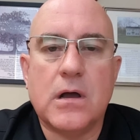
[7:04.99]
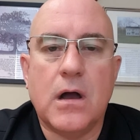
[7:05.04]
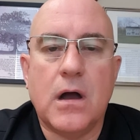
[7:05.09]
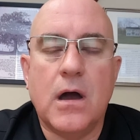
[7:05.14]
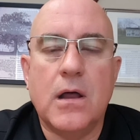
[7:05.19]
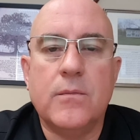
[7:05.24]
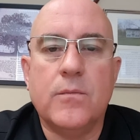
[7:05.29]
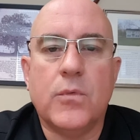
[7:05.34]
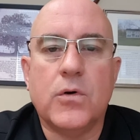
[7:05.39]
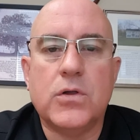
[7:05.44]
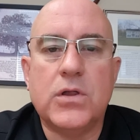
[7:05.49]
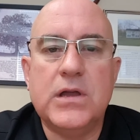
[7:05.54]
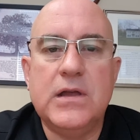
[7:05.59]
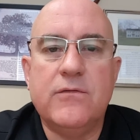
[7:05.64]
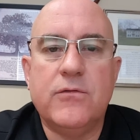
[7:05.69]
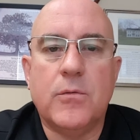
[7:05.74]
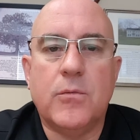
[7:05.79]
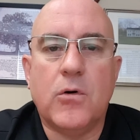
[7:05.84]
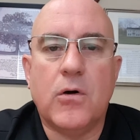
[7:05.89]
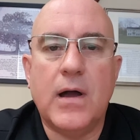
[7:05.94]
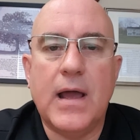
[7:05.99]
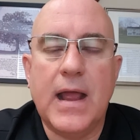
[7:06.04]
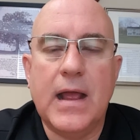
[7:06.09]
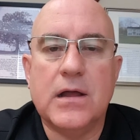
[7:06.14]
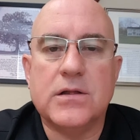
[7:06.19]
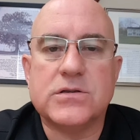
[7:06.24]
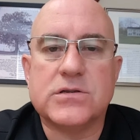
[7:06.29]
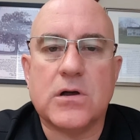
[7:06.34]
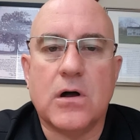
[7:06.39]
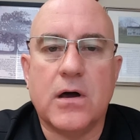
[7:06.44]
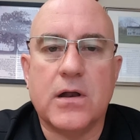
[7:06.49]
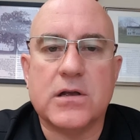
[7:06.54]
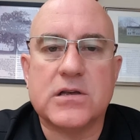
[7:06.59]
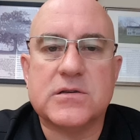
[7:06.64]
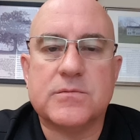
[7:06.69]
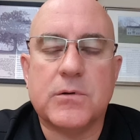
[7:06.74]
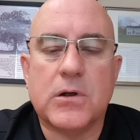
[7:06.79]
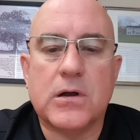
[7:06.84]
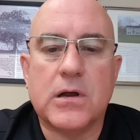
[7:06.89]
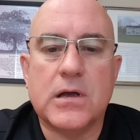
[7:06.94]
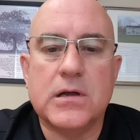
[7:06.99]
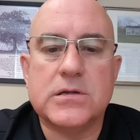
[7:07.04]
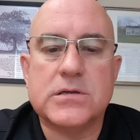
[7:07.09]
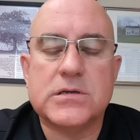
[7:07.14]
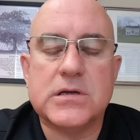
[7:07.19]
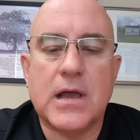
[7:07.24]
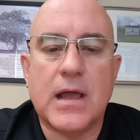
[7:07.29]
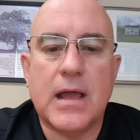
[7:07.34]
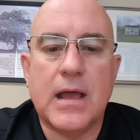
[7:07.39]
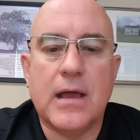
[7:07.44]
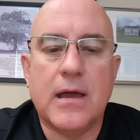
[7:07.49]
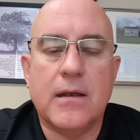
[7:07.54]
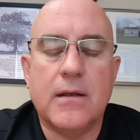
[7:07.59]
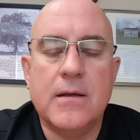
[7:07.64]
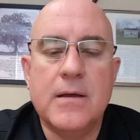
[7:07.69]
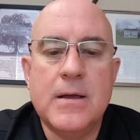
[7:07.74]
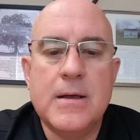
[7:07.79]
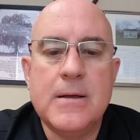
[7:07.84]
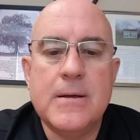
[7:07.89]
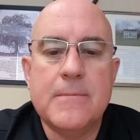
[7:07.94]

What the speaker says: unbelievable hands-on experience, and